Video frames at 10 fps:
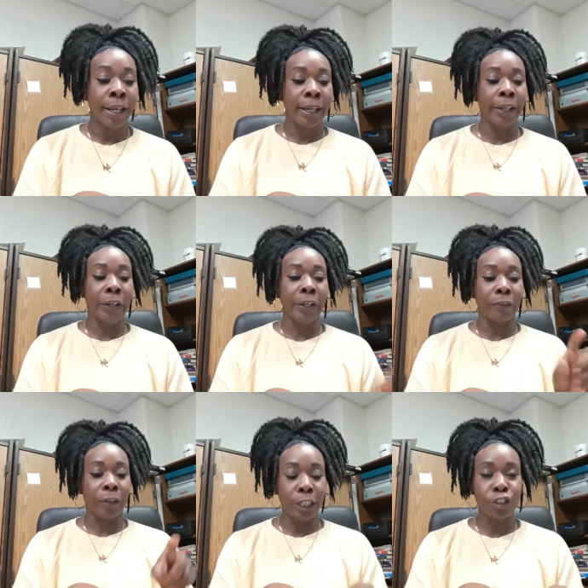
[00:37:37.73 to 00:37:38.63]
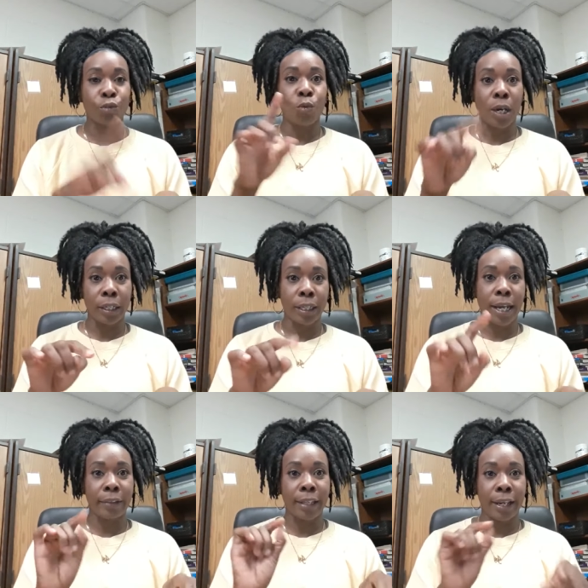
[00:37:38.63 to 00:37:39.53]
and each one
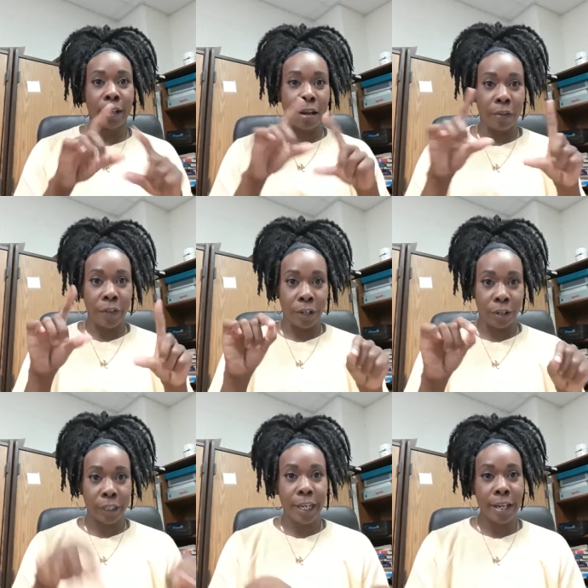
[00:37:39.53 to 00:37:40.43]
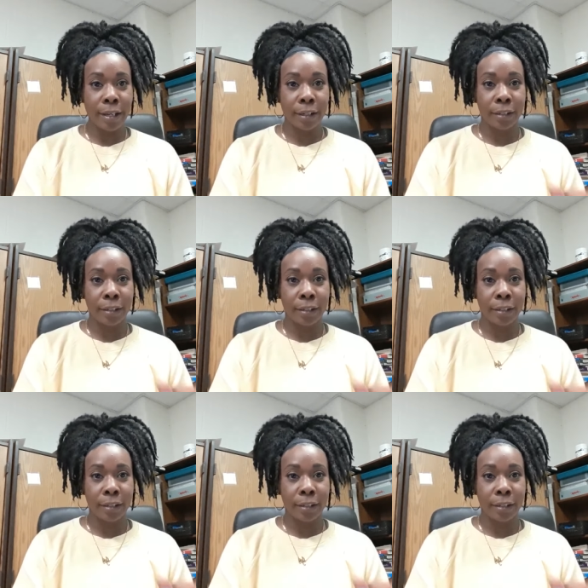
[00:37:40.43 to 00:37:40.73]
got that on their cake